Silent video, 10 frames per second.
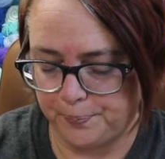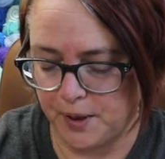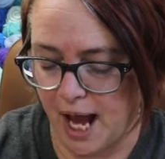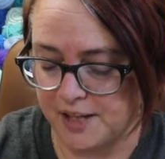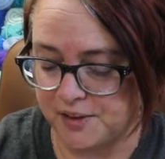
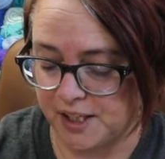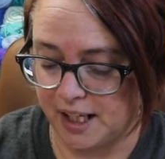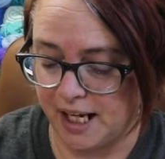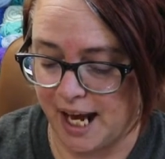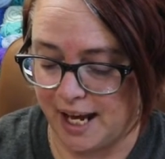
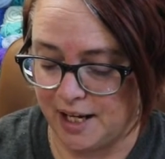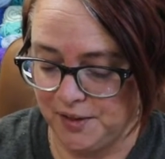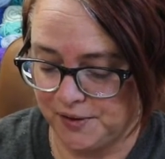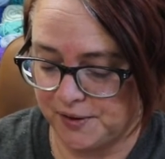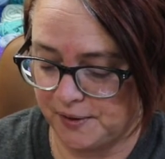plastic
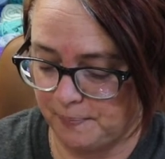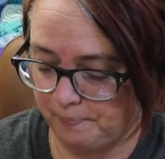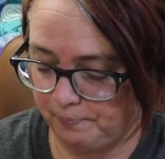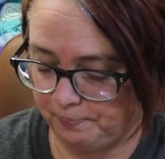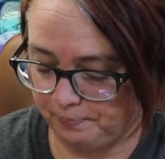case
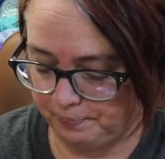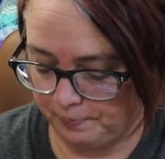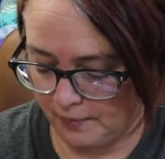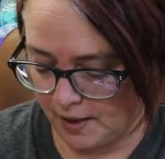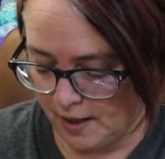
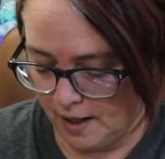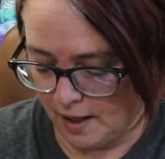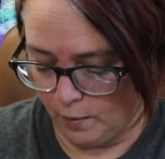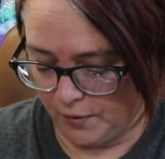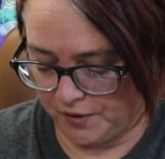
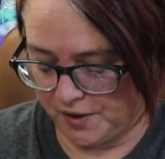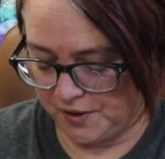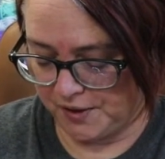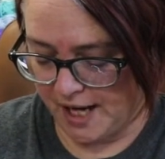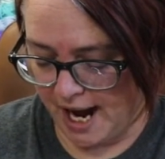with the
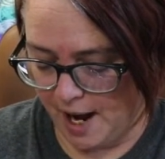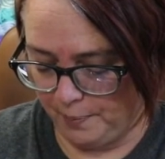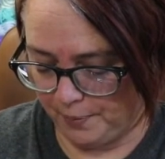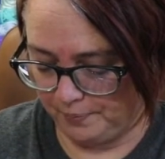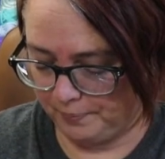snap